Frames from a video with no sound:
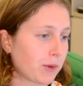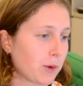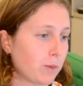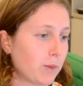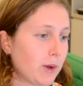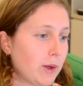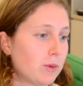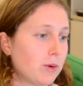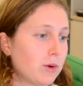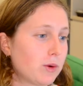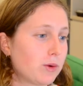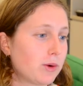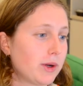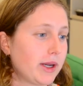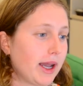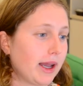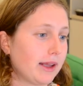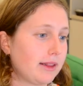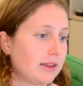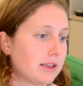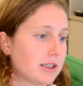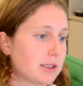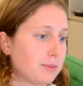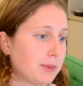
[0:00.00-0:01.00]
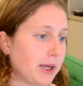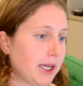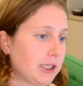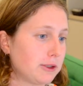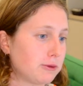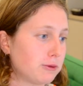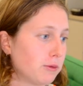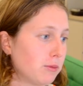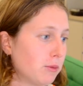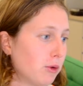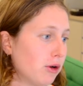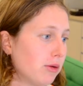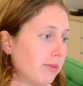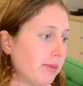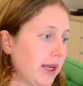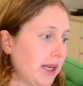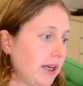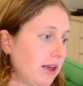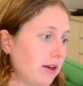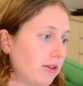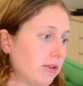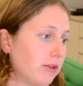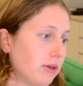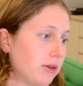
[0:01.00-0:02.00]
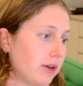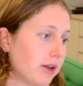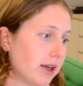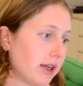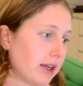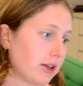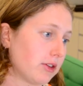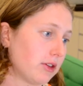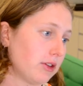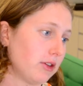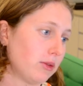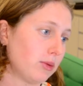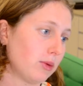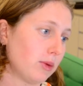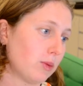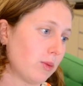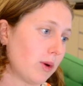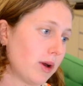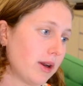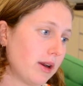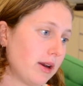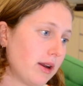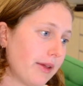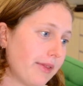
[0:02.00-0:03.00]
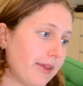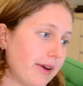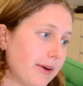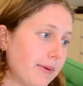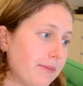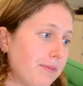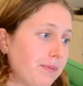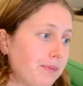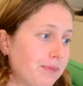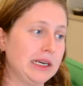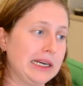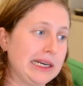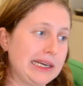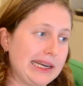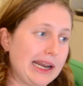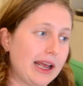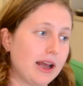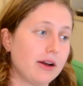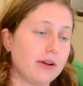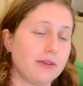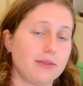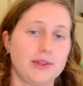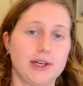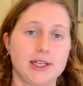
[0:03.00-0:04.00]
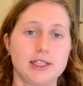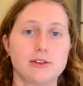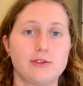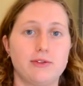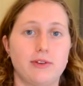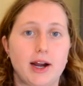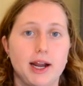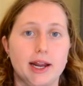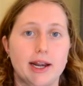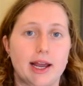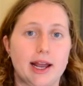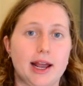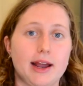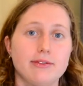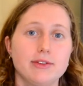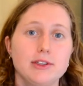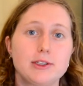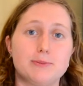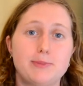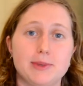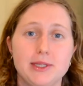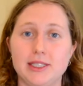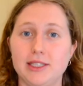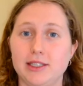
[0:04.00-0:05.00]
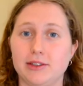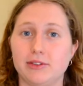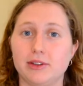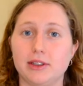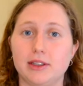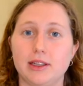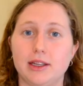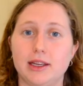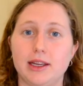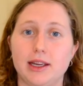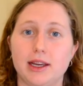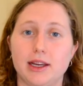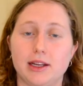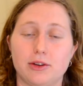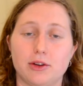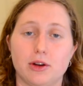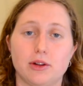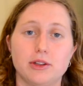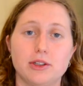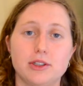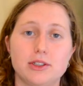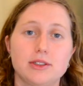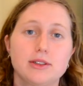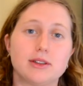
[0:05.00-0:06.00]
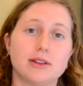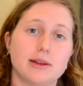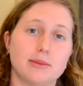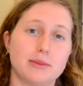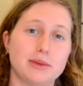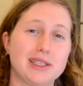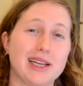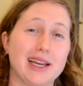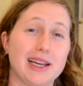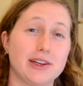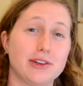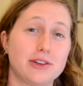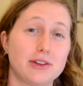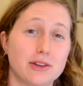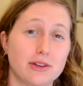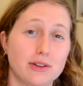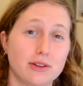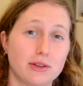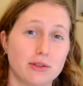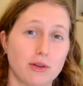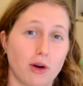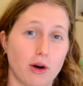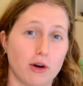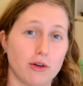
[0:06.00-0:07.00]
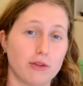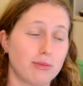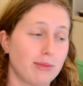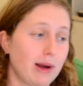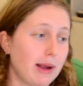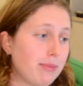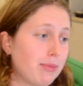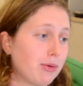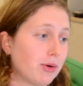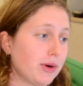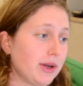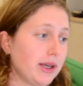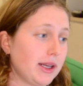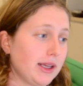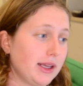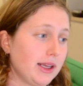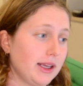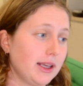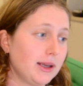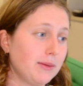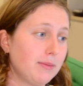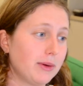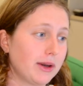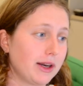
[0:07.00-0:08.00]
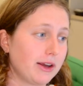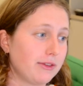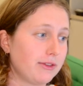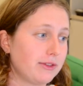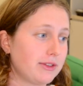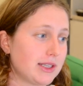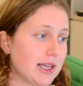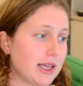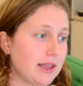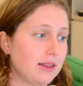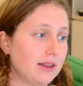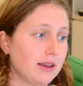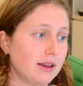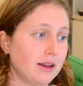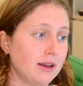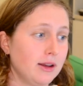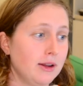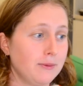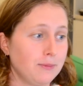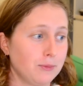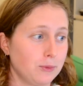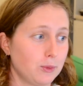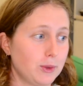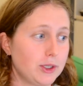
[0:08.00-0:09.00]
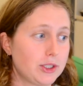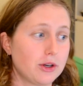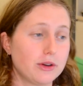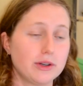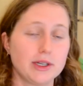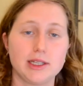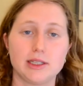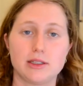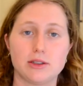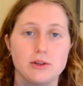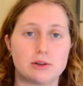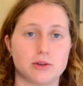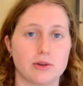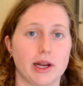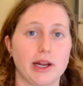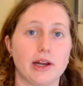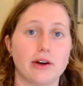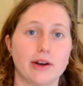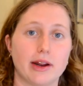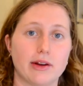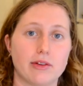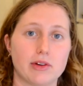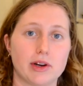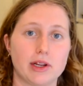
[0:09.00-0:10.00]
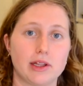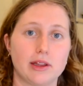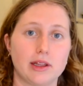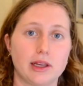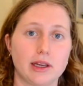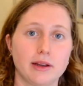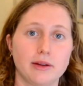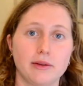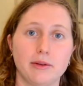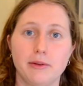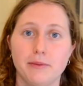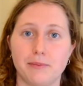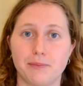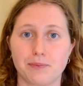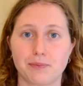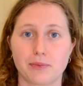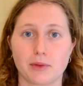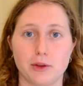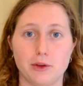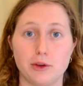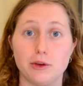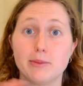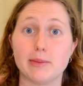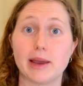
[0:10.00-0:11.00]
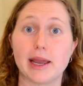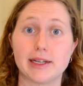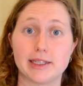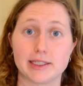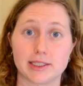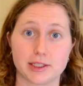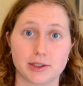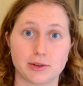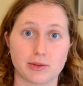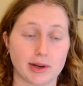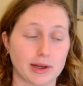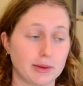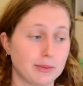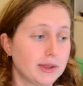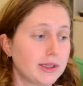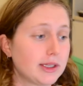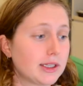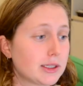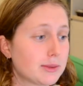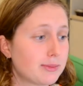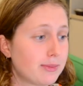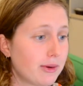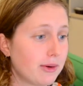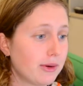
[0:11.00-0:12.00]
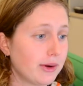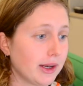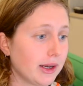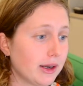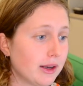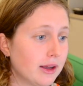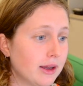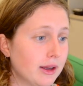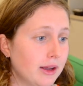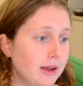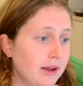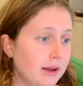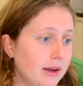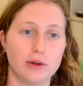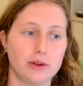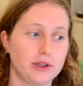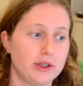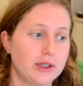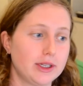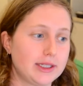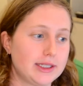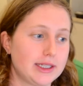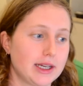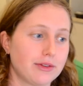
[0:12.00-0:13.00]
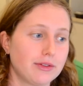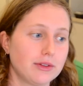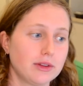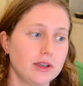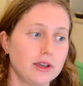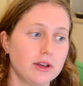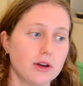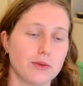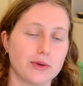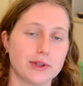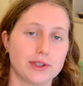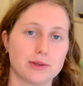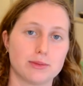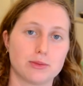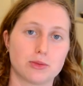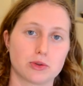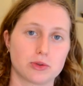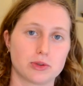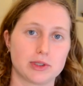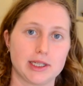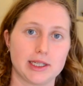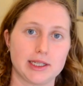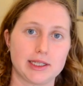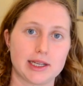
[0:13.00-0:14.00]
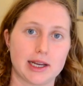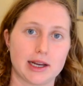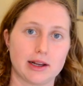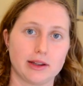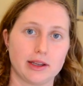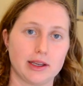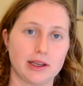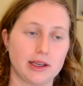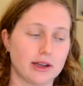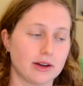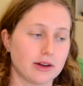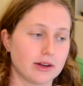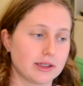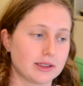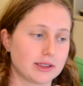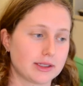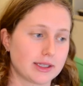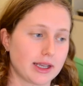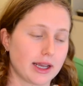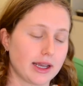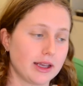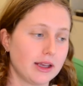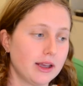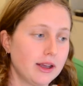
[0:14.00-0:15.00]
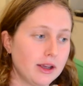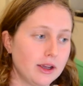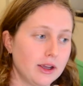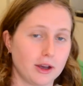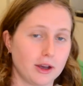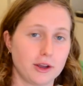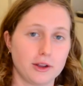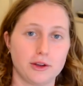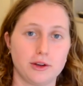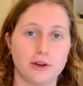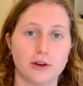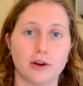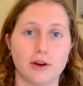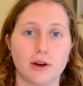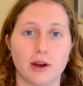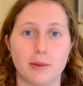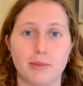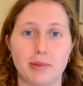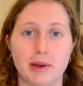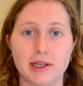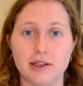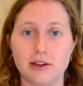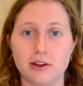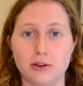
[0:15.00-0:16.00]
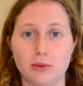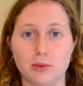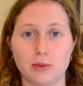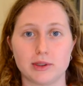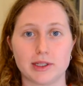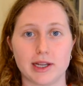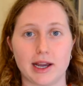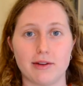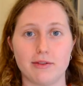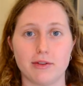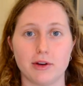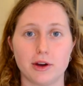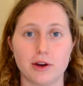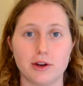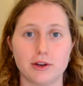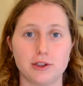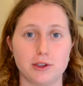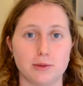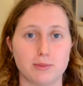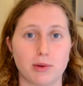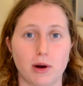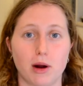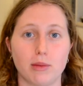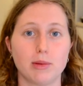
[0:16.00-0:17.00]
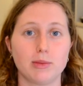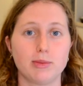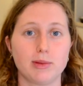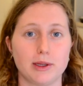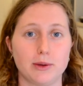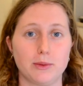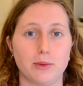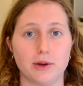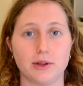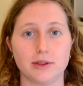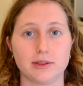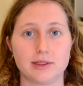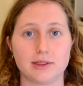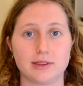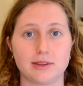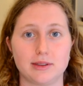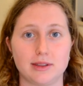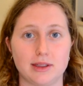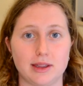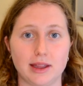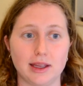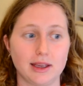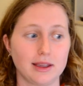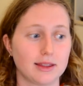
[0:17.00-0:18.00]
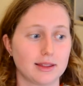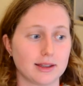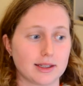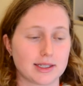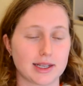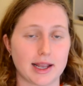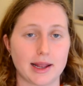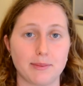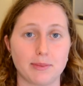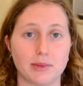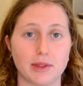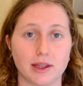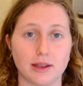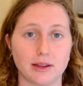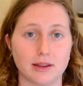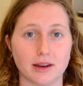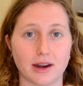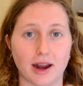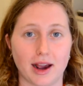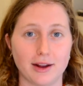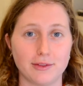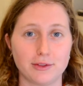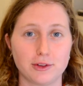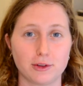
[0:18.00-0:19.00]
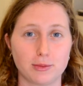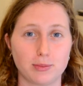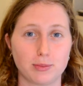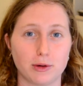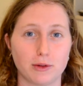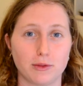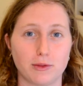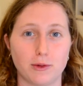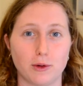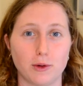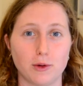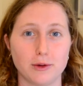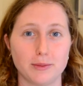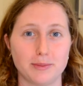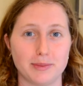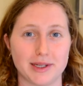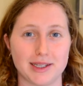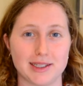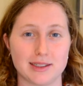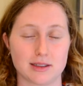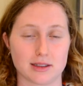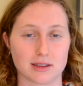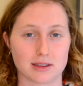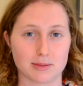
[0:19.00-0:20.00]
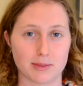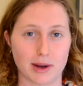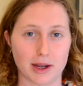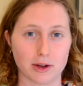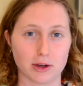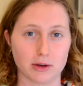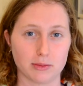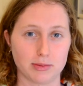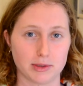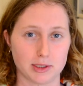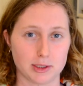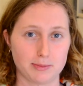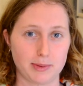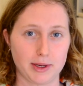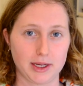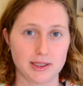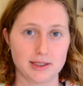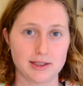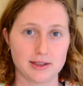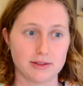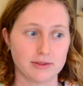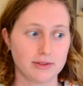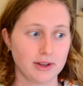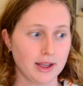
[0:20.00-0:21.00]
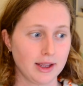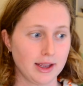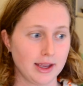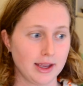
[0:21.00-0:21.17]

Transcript: we will create the space for more meaningful connections with one another. Now, that's fine. I haven't specifically acknowledged the limitations of my point here, but I've said that we don't need to agree on everything. You may disagree with this point. You could definitely go into more detail here and say, you know, opinions will diverge. You probably won't think the same thing that I've just put forward because it's my own perspective,